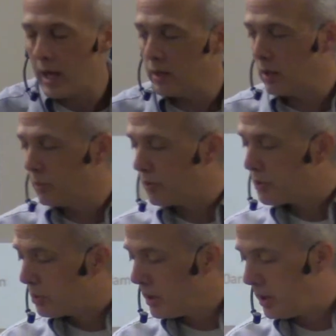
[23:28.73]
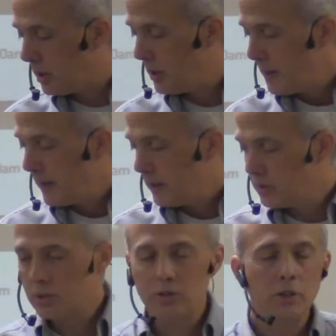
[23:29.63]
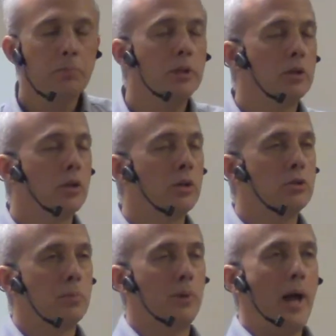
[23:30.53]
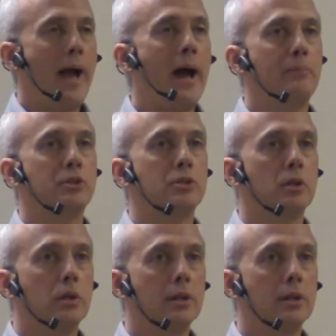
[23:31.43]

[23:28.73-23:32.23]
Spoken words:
And number 3 is to simply learn to perhaps